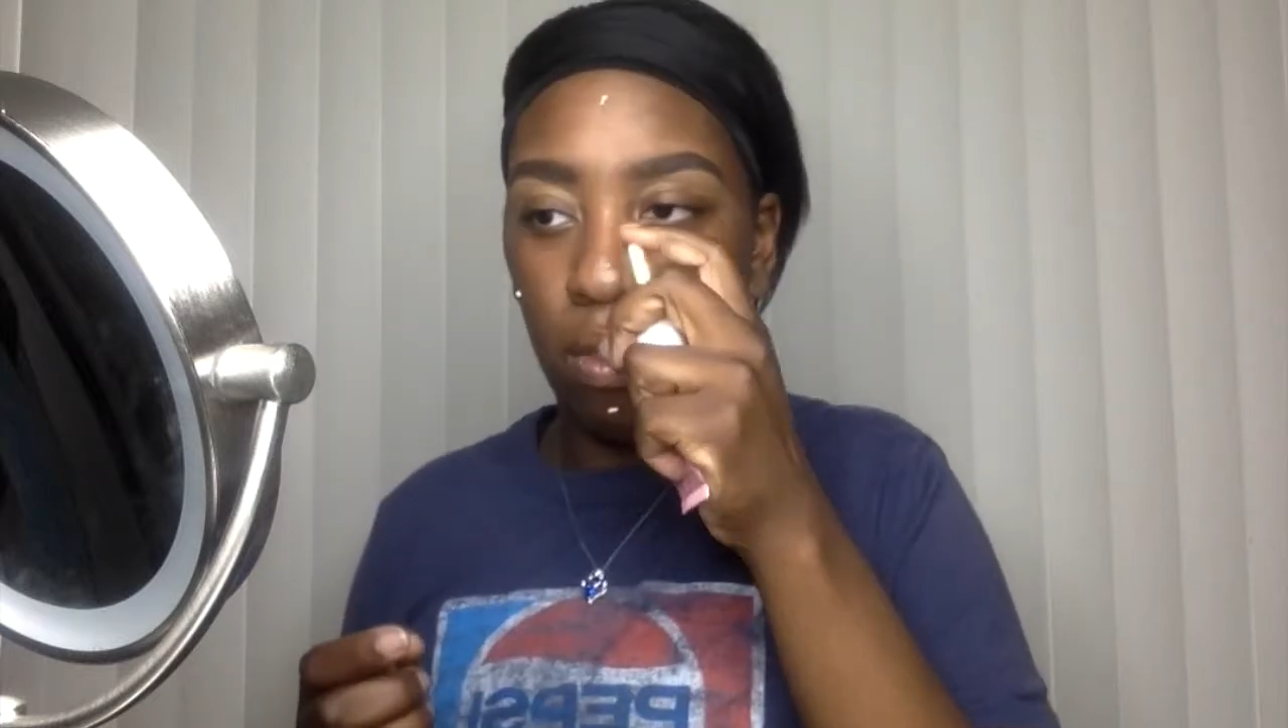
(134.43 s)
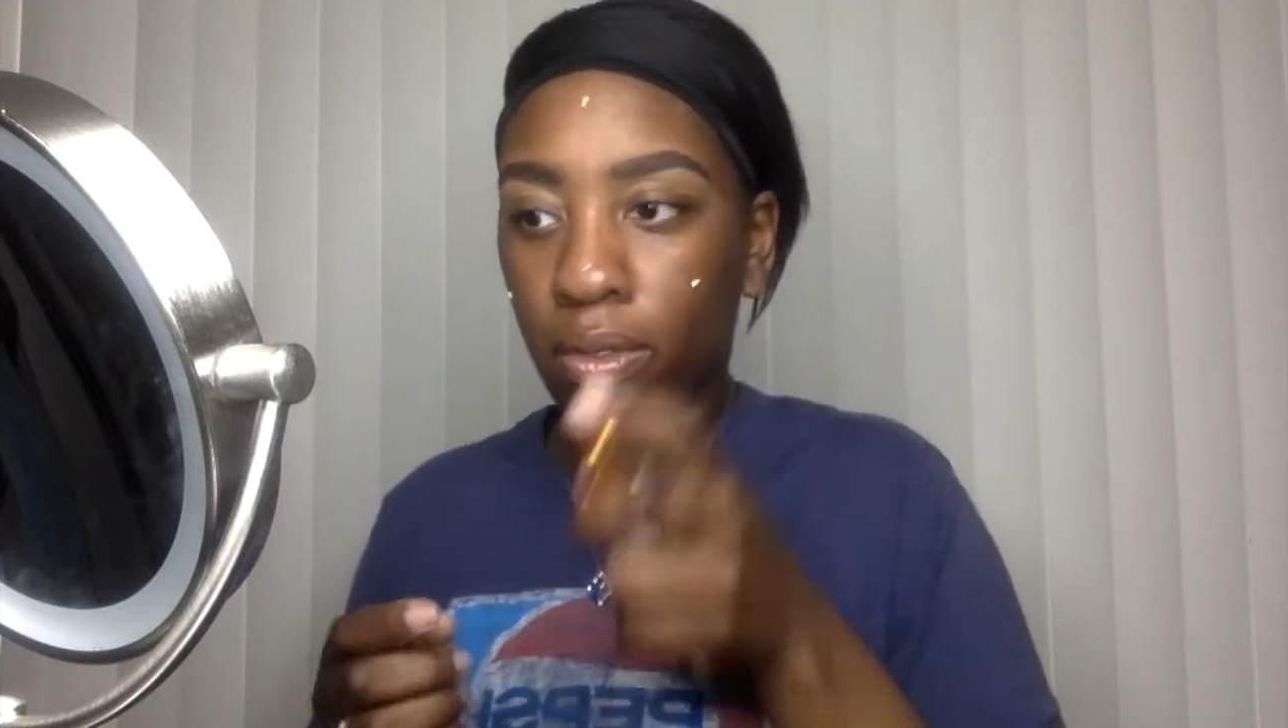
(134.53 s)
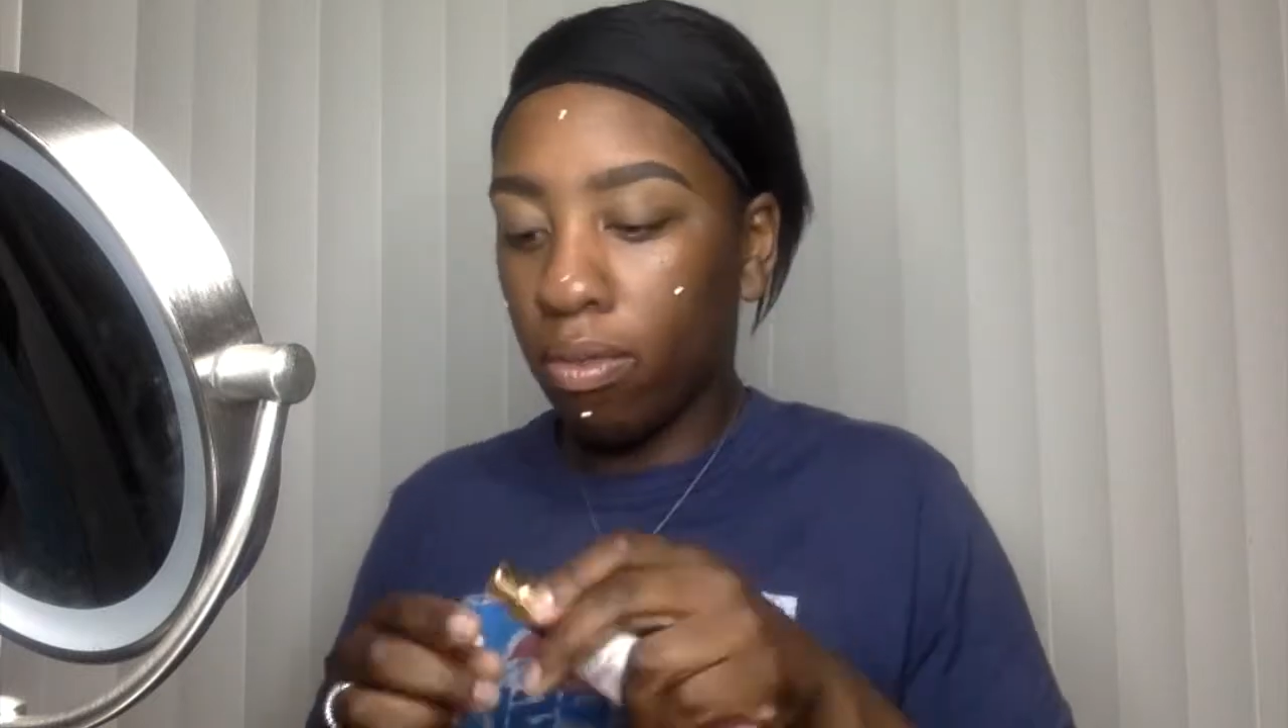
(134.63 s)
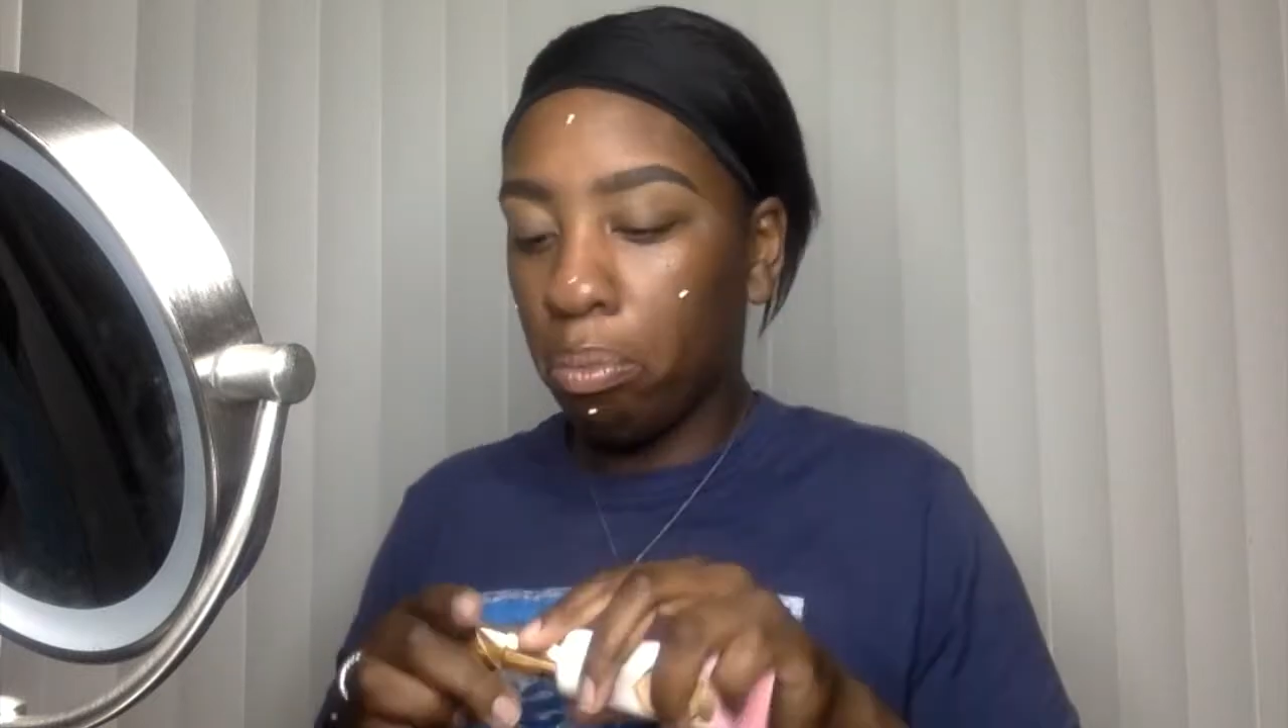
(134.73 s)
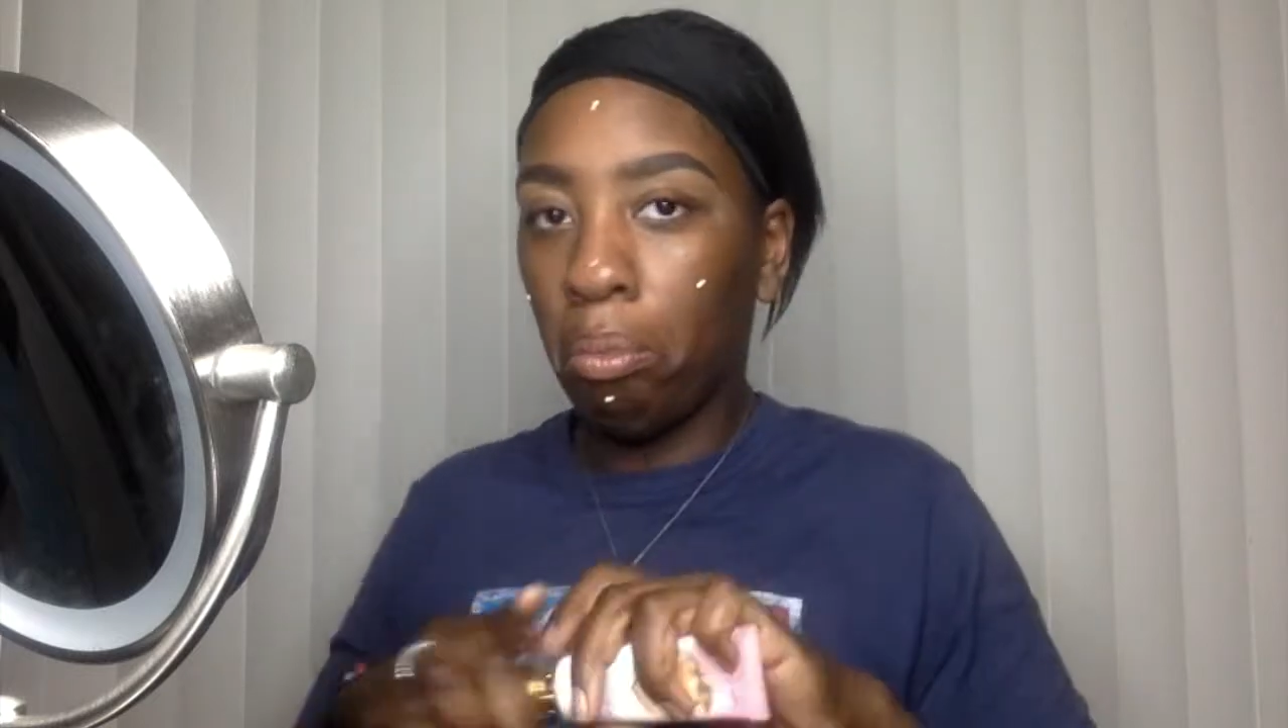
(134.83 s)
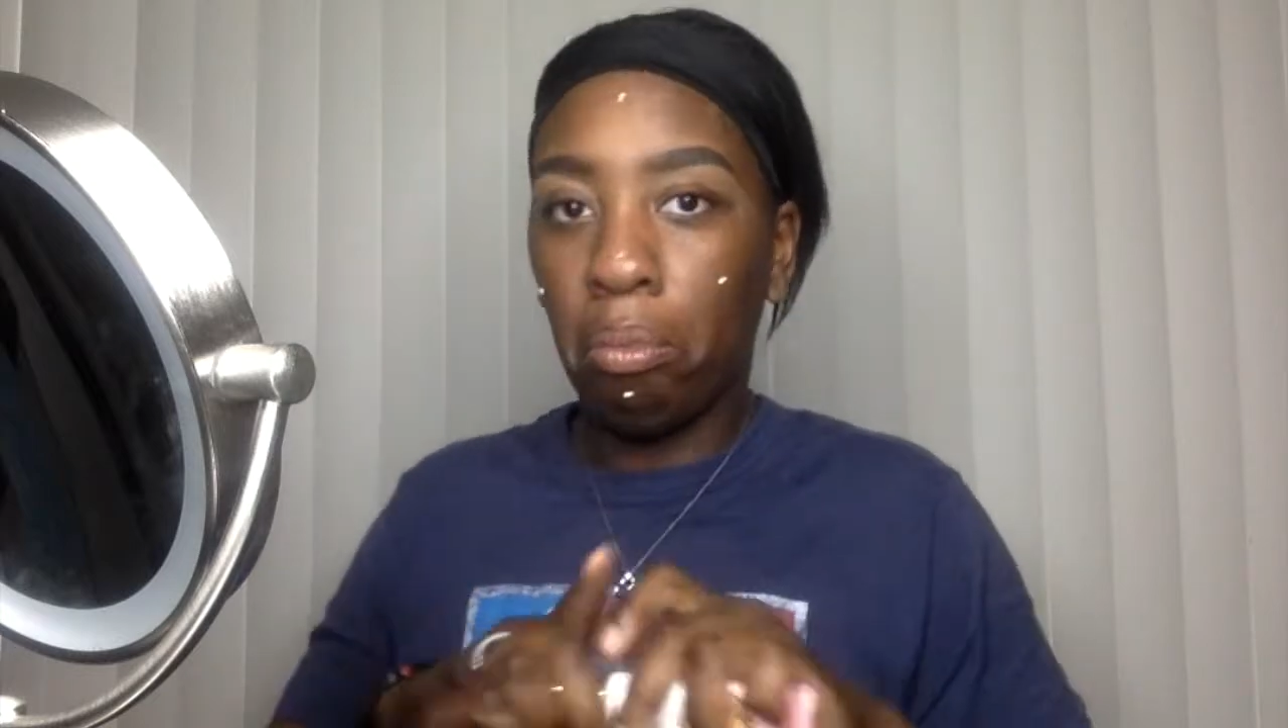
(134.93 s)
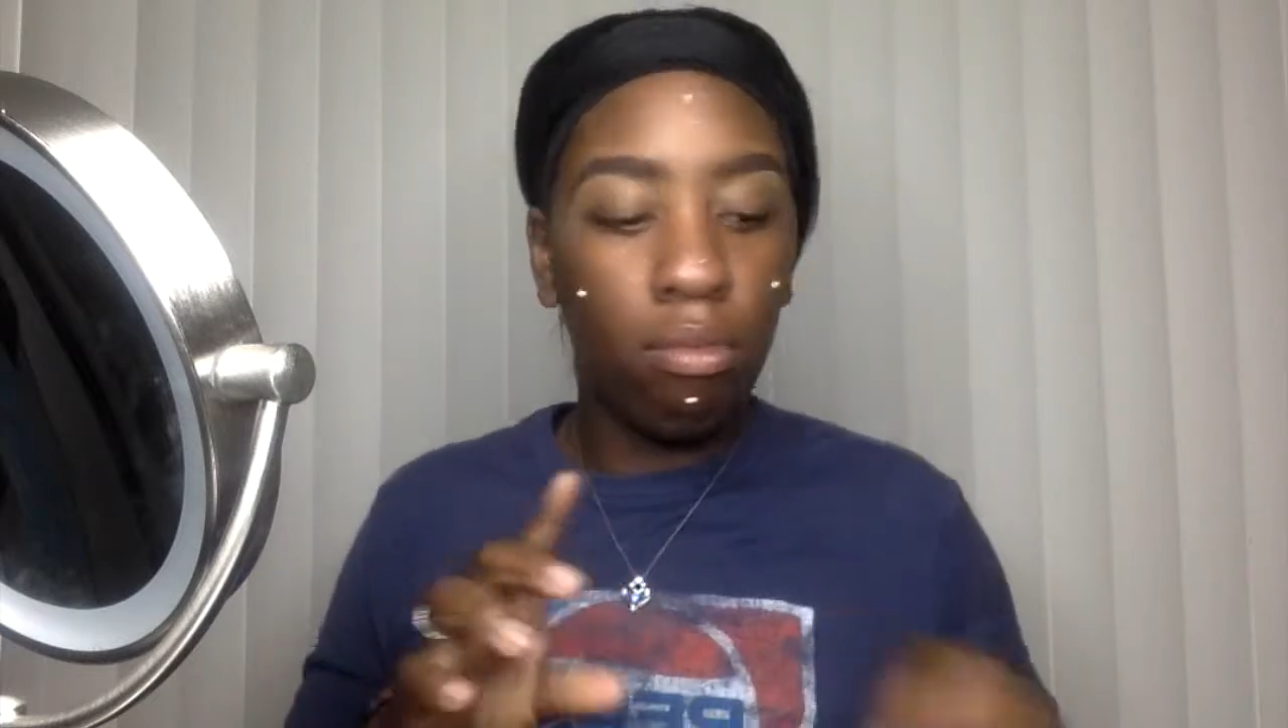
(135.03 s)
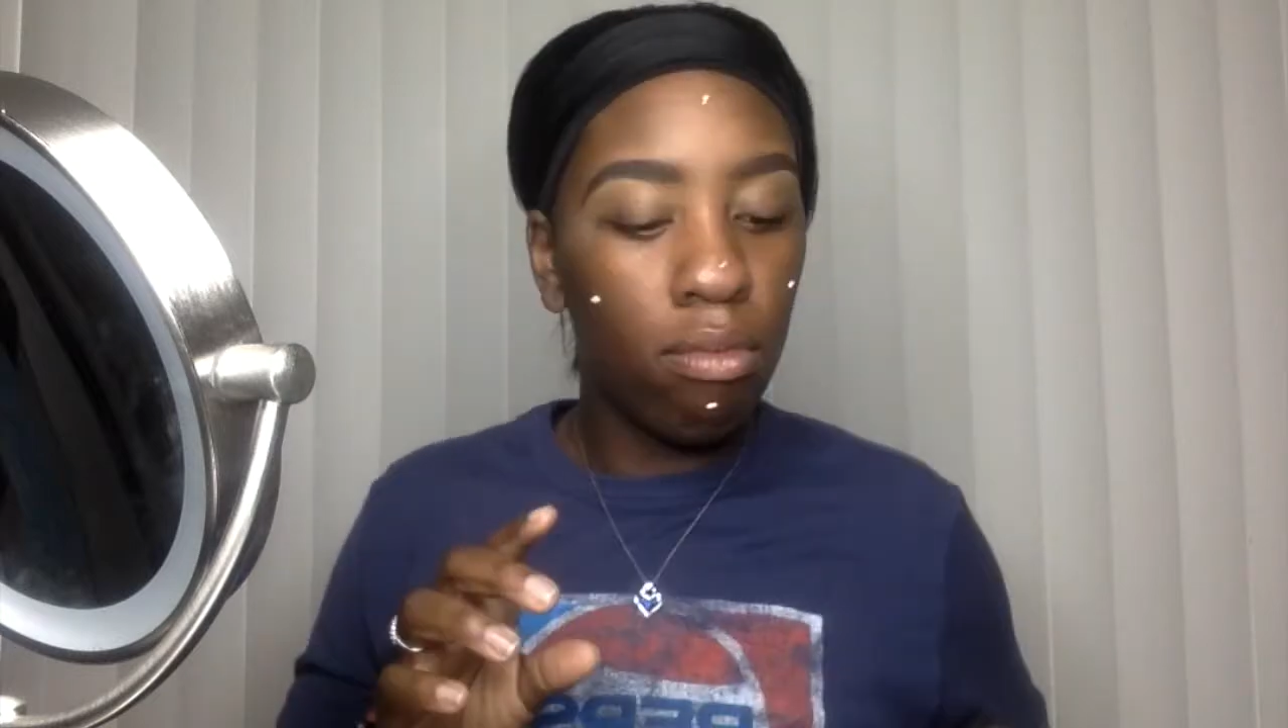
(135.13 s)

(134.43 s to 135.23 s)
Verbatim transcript: I don't put that